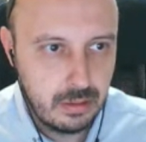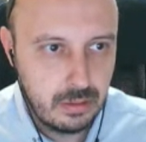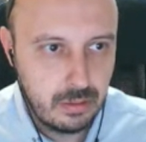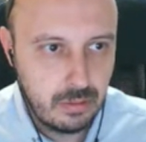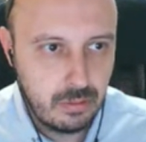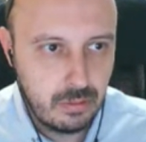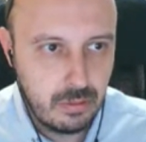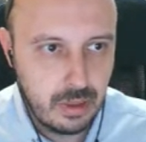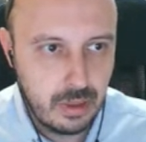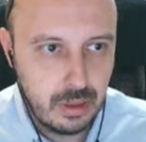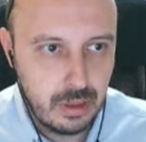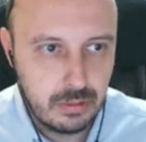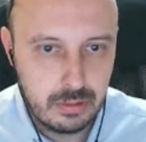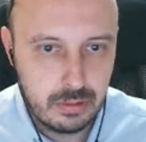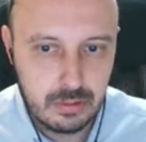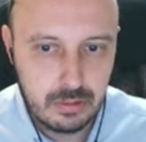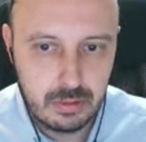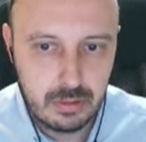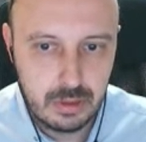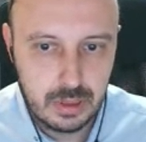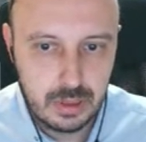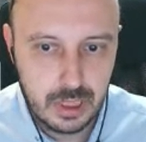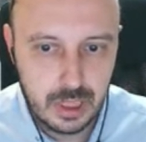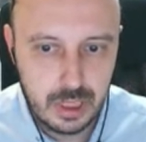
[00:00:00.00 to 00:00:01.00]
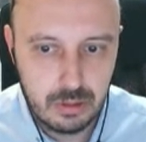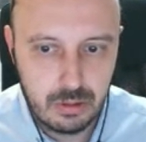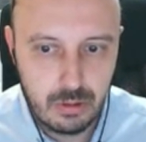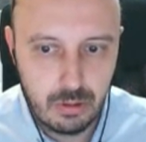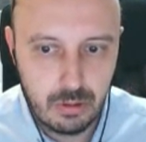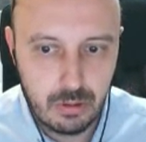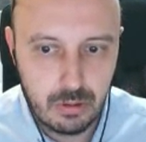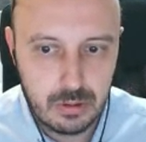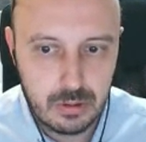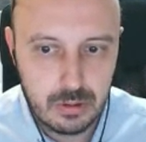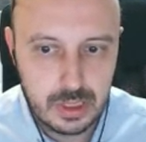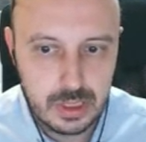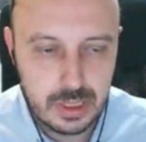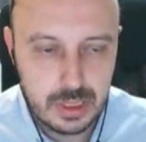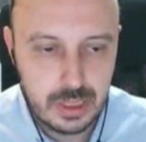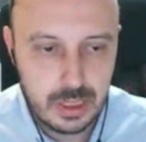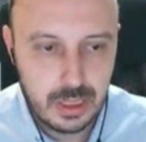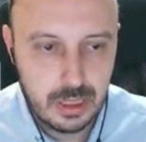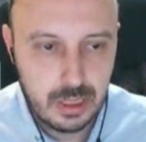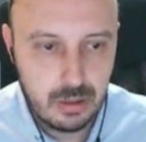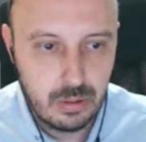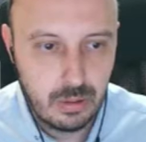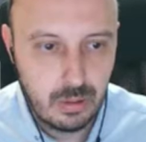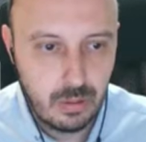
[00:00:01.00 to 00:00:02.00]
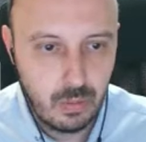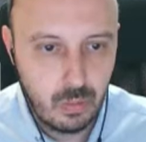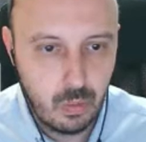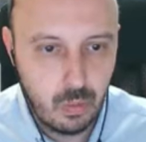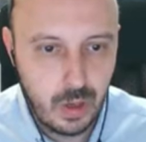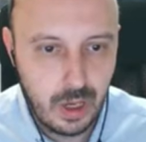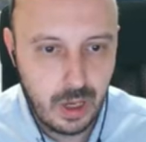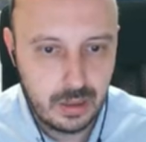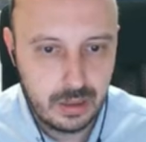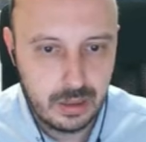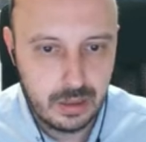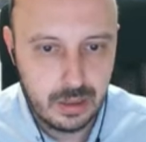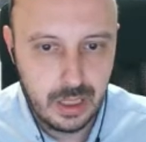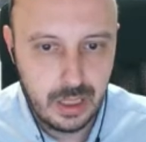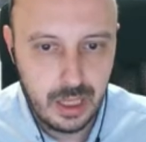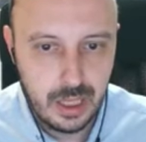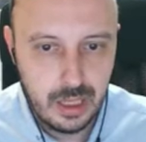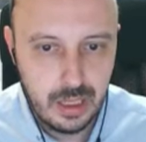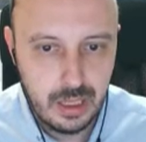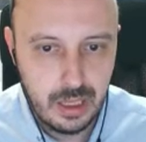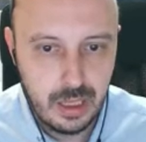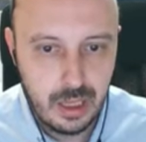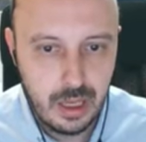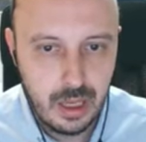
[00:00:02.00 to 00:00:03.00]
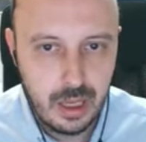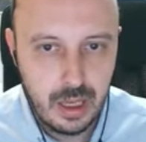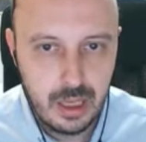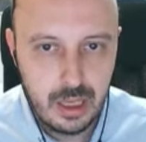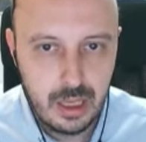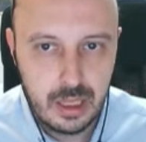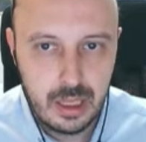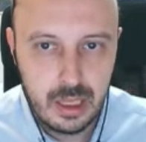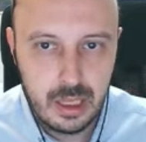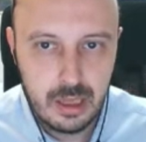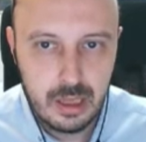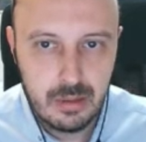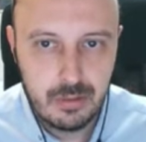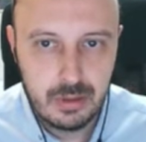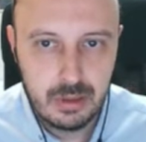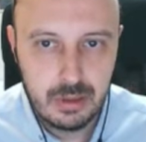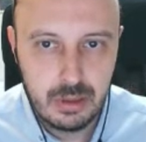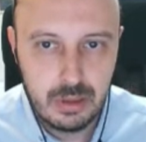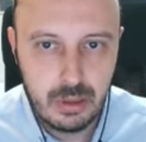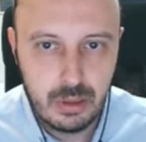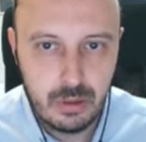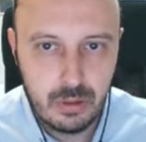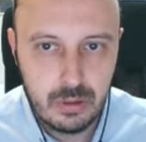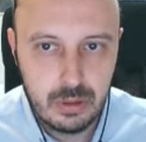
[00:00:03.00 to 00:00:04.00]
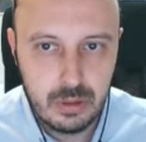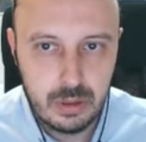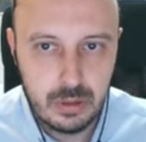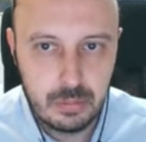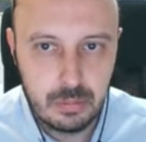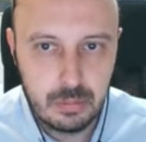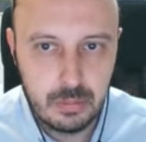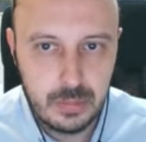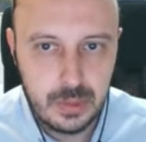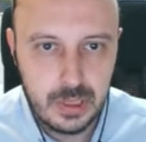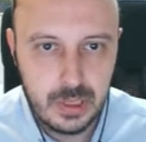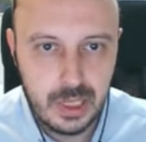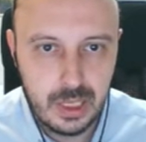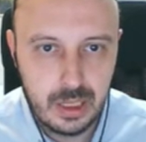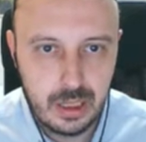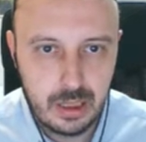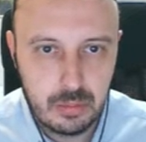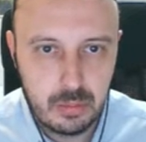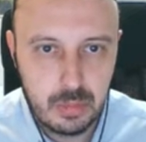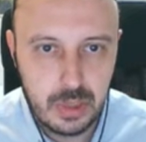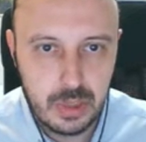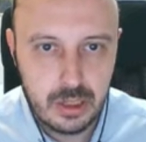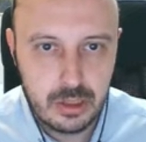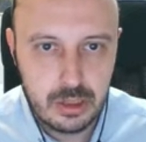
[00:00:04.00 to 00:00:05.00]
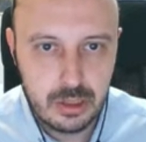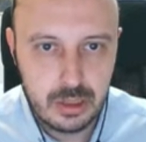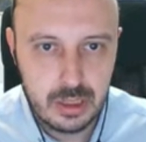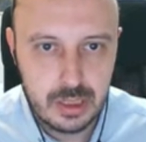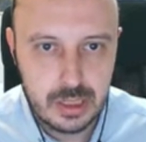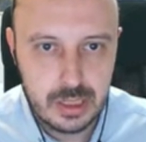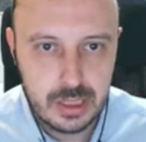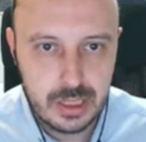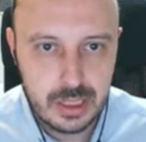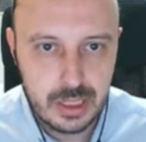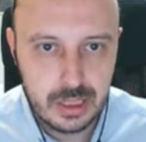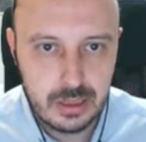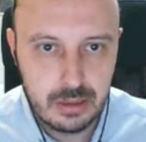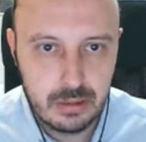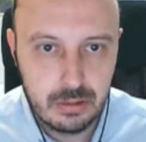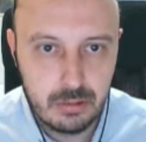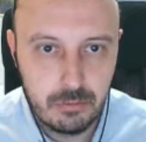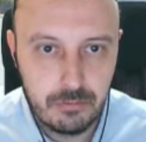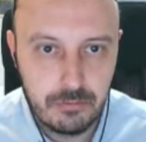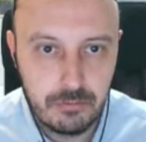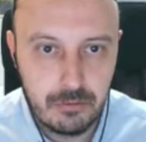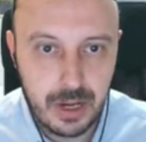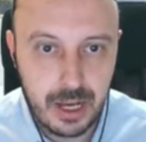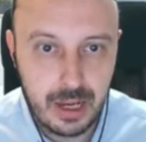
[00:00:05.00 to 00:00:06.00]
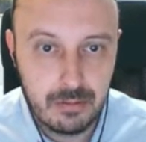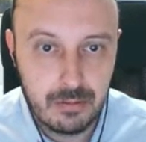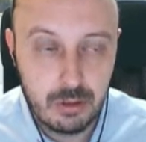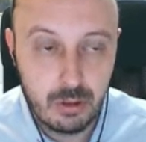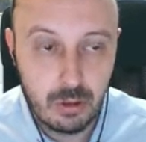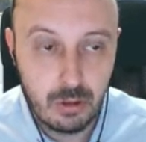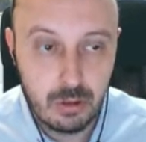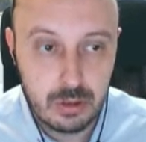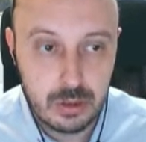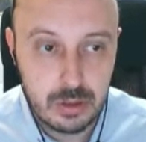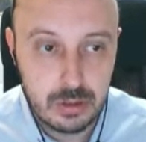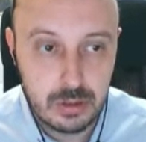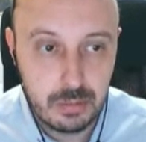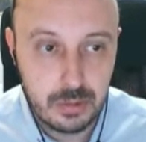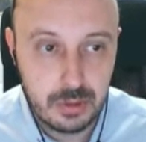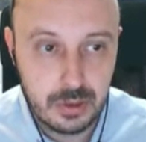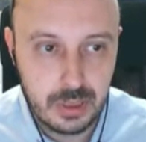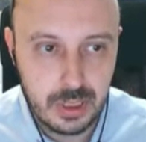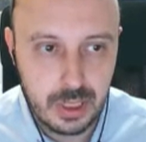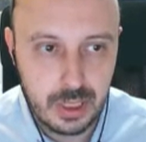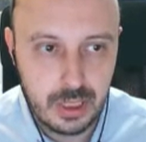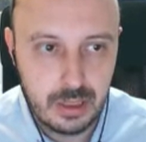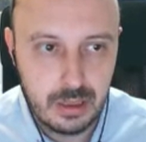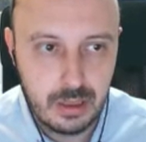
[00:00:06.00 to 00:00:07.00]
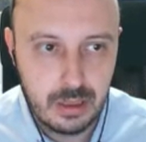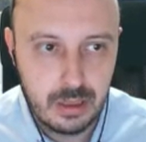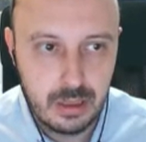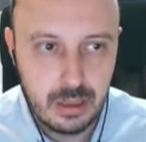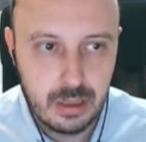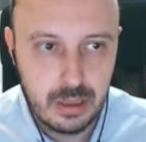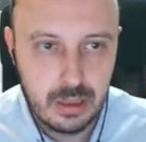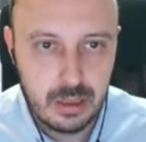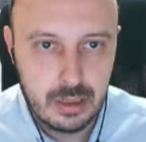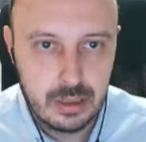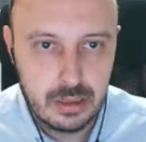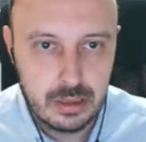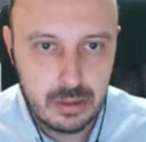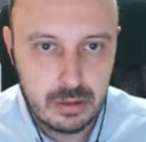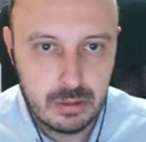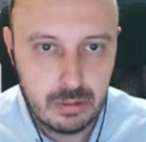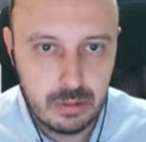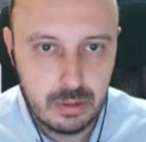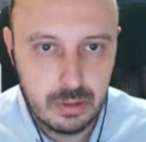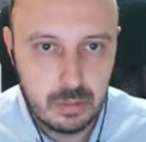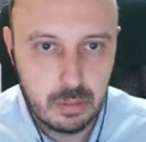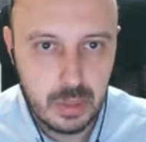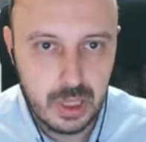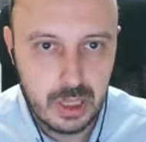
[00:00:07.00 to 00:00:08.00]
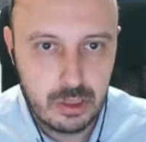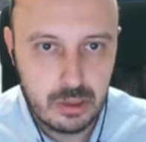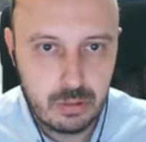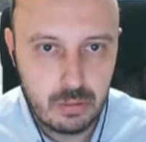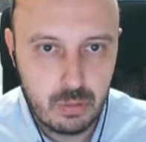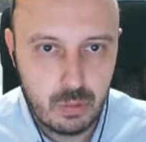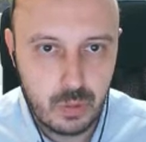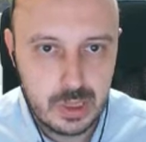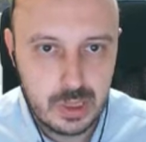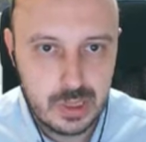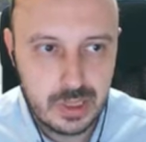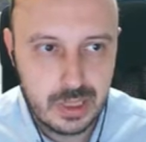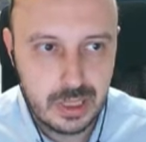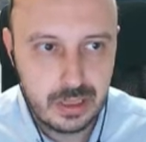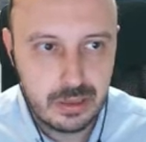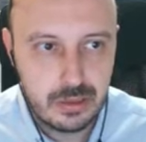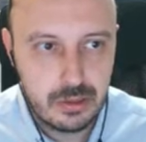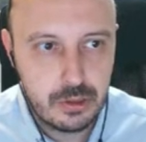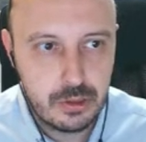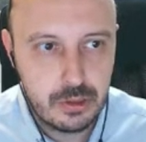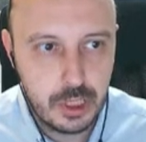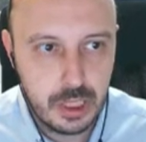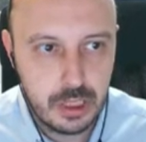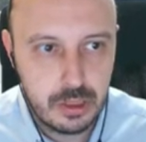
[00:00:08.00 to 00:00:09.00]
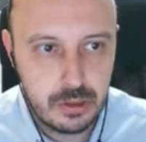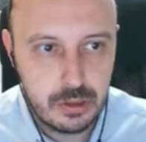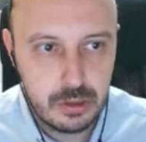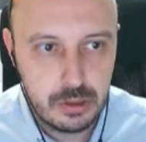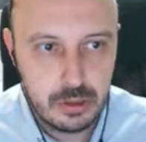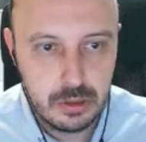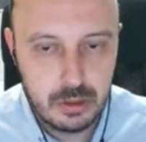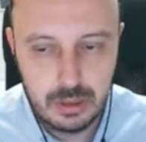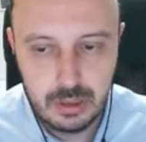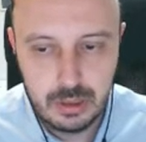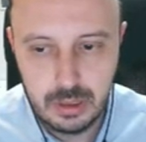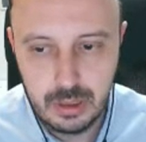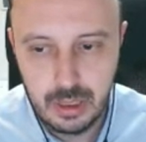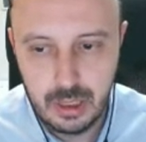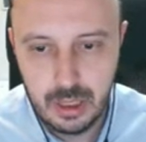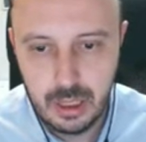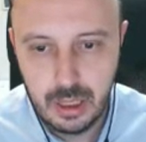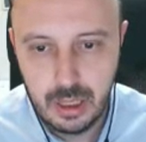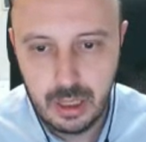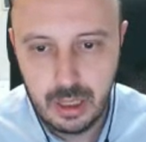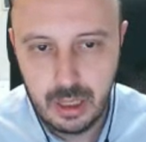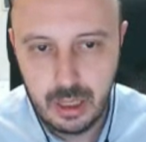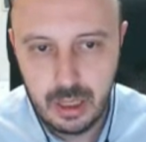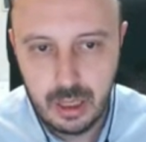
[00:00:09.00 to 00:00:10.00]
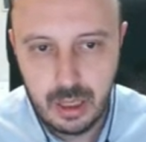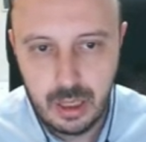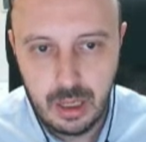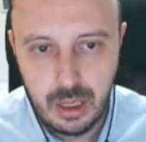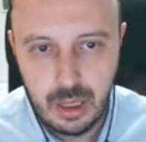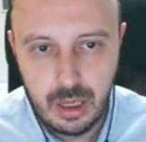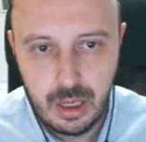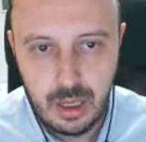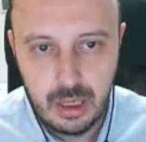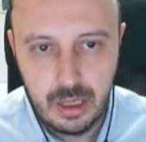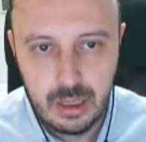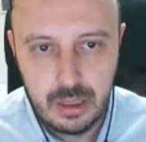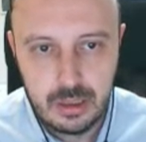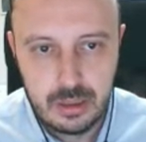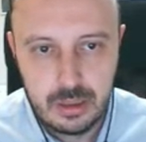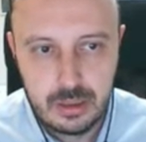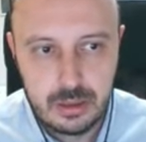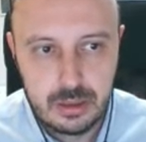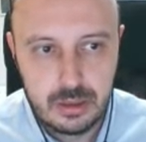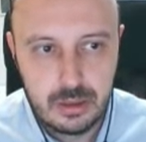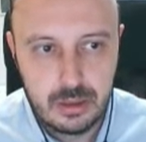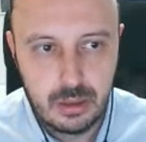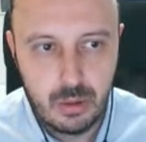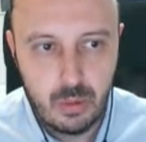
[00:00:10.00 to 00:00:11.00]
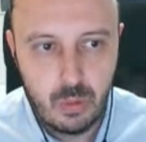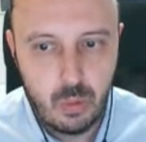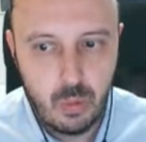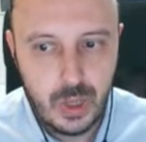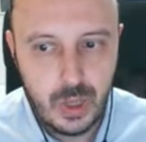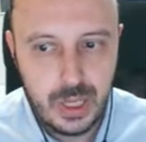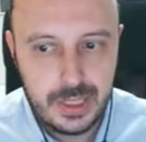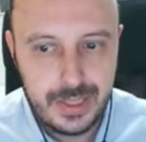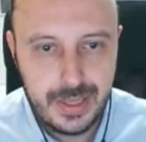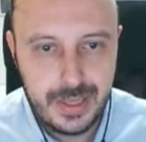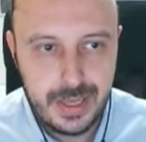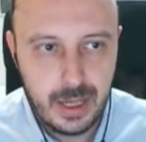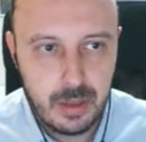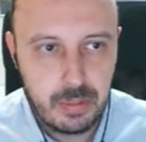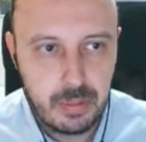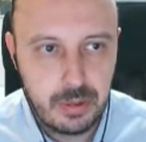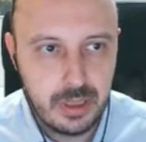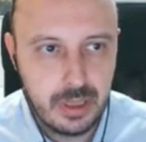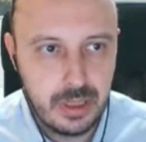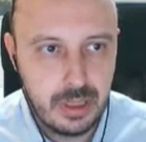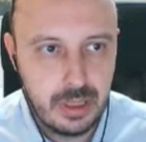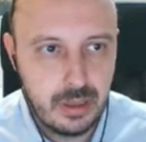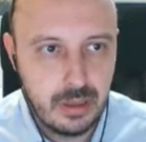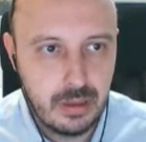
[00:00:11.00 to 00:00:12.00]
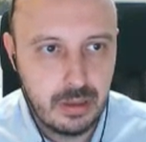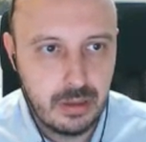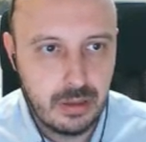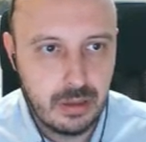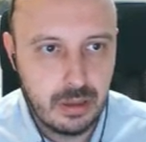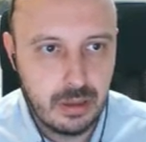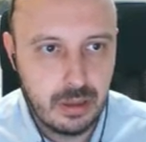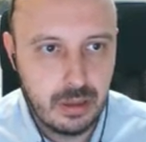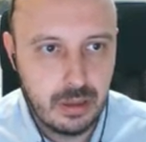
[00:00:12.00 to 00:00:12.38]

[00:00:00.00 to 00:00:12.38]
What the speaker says: $238 in one day, even though the daily budget is set to $5 per day. So the budget was not changed. So what happened here?